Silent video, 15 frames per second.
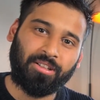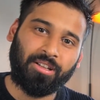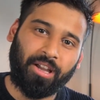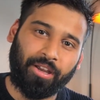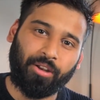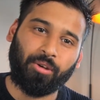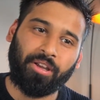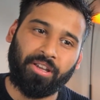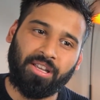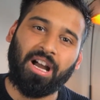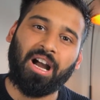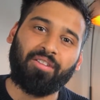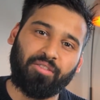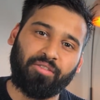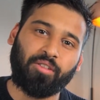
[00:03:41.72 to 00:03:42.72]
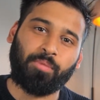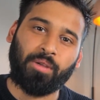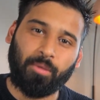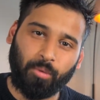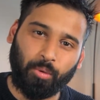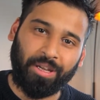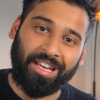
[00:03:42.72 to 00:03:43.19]
I know like half of the
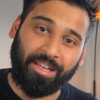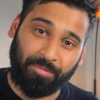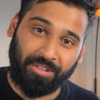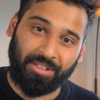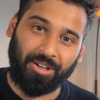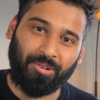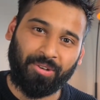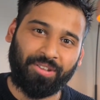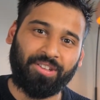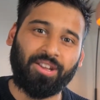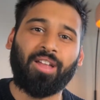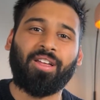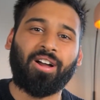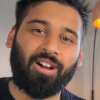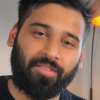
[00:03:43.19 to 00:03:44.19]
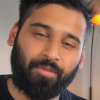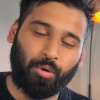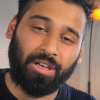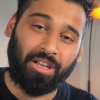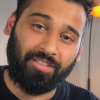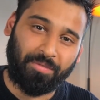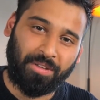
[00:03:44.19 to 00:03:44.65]
people will hate me now and the other half
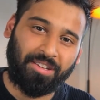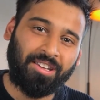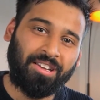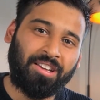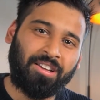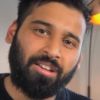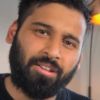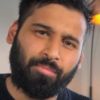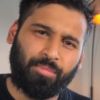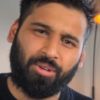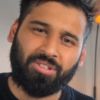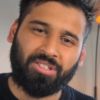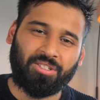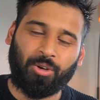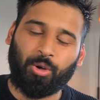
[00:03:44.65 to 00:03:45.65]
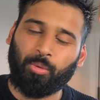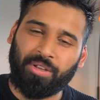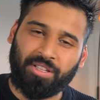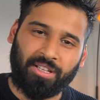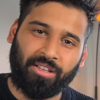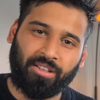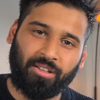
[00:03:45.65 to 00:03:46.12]
will love me, because it's
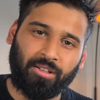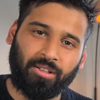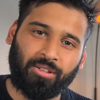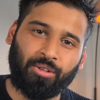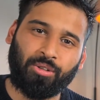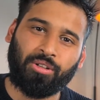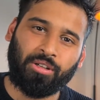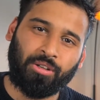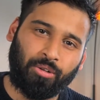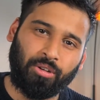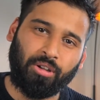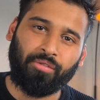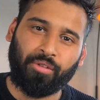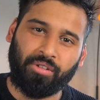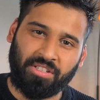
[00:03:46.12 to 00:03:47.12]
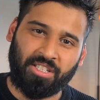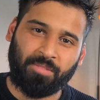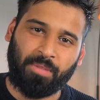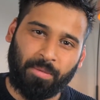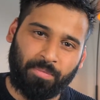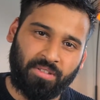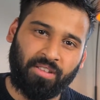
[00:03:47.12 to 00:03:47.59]
always like a Coca-Cola versus
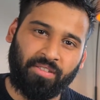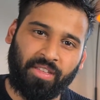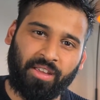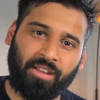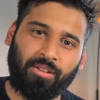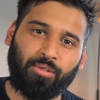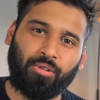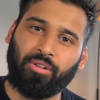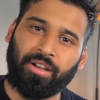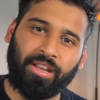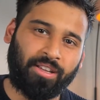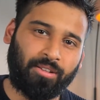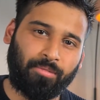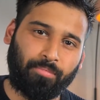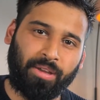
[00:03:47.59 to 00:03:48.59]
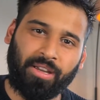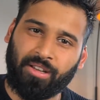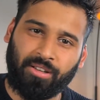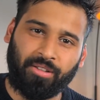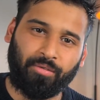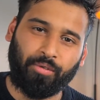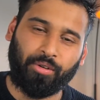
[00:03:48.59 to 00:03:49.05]
Pepsi thing, or like a Mac
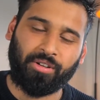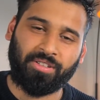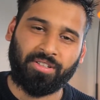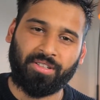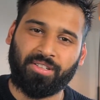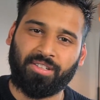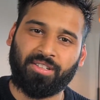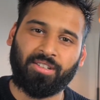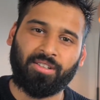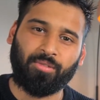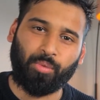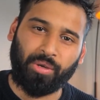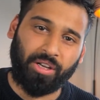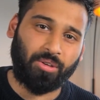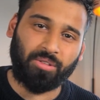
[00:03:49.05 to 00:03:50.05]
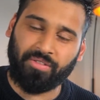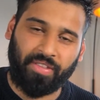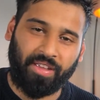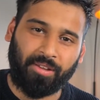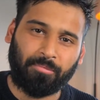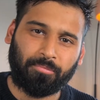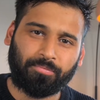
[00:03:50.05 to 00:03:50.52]
versus Windows
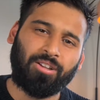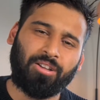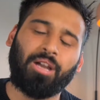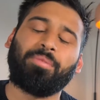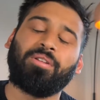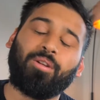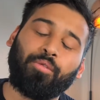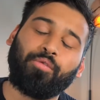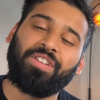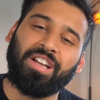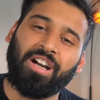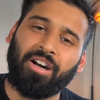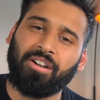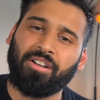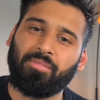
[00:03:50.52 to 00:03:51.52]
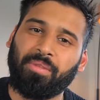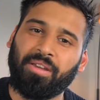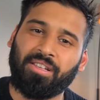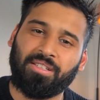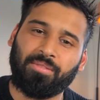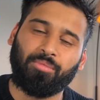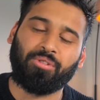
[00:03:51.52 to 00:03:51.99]
thing. I mean, on V R it
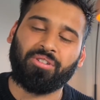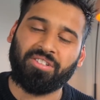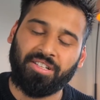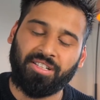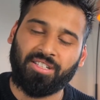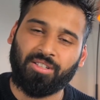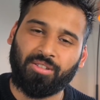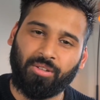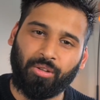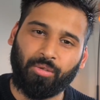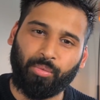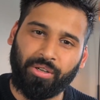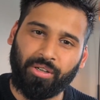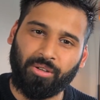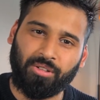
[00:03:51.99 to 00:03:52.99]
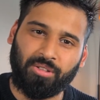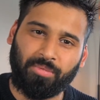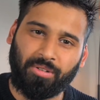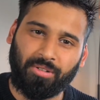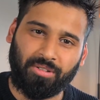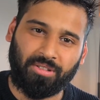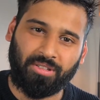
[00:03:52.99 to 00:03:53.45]
makes more sense on Windows
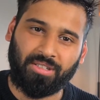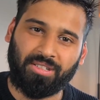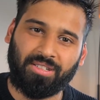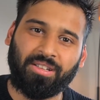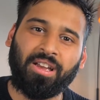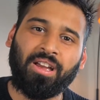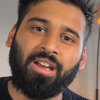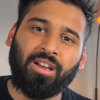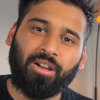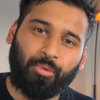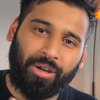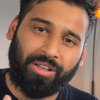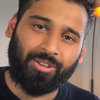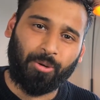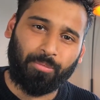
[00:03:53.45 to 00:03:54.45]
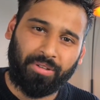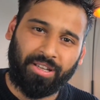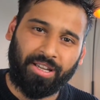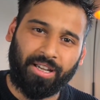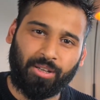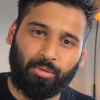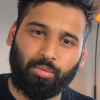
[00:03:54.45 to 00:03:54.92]
because it's quite
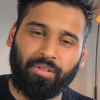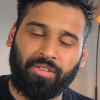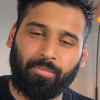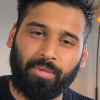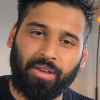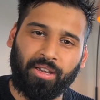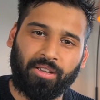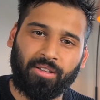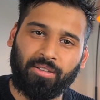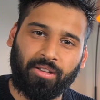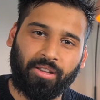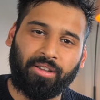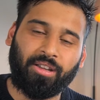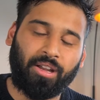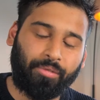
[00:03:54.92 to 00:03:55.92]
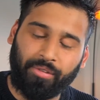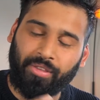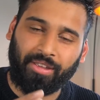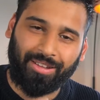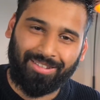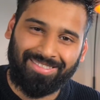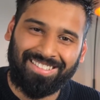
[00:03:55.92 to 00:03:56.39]
complicated with Mac, like
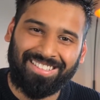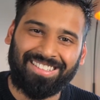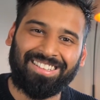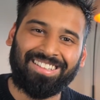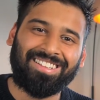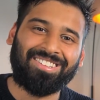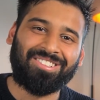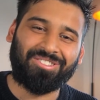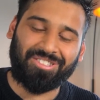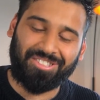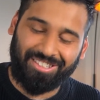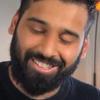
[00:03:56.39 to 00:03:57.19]
everything, just